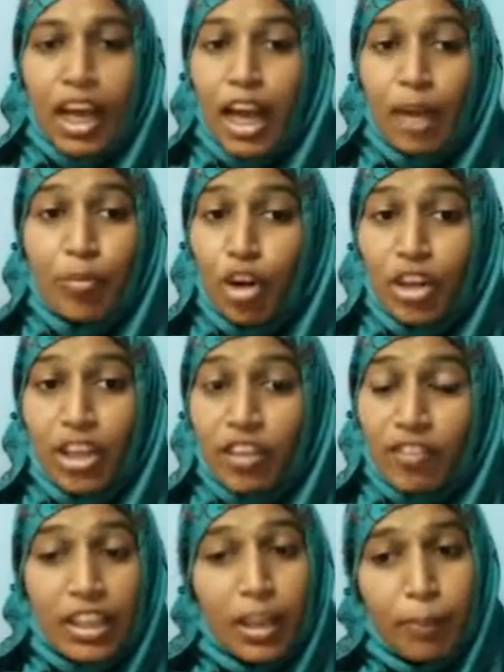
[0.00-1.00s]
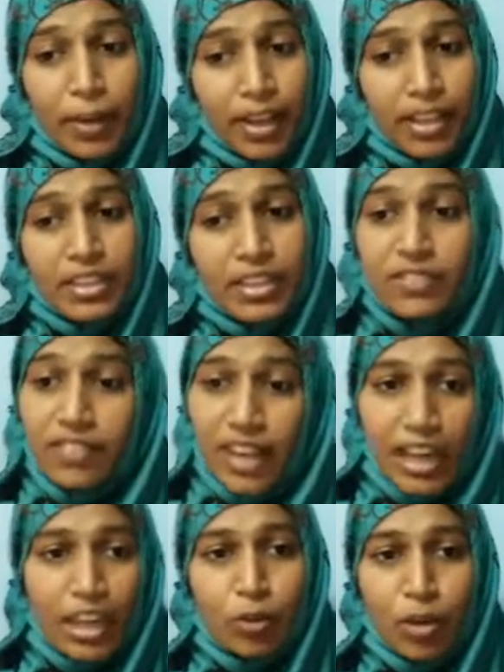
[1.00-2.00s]
I am not giving the place
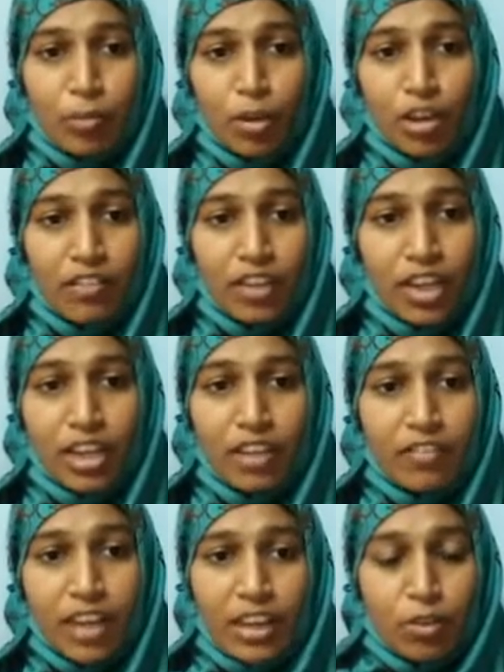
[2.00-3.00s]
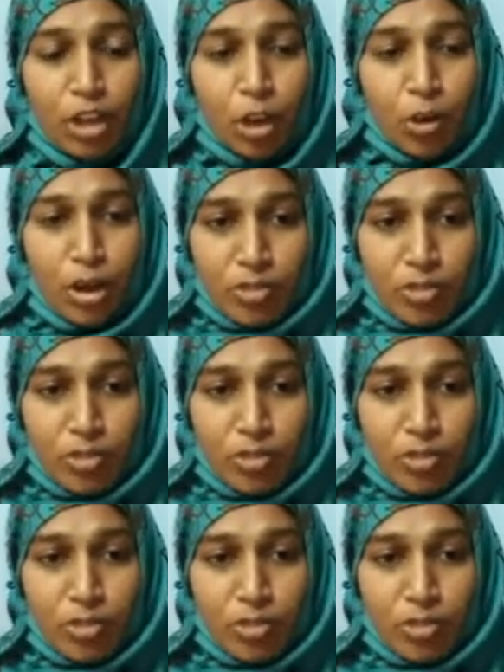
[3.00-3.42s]
value. I am not giving any value now.